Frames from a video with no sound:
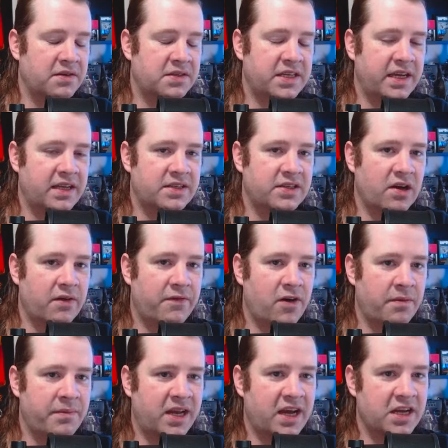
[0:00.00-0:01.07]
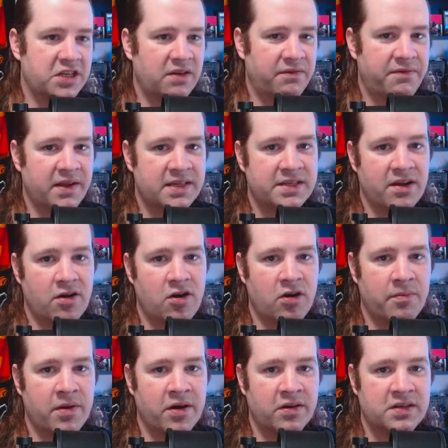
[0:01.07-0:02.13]
seeing so far because she fits the
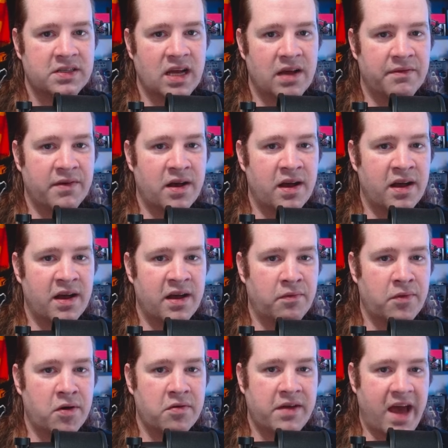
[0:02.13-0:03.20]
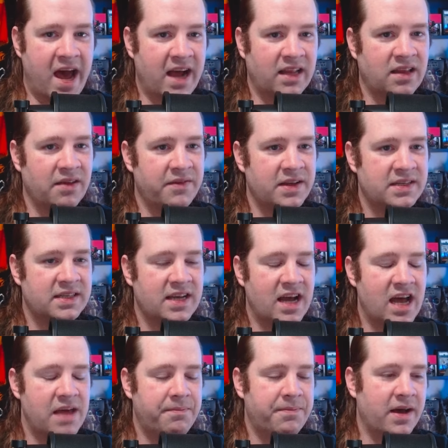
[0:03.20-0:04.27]
hallmarks of a woke activist type.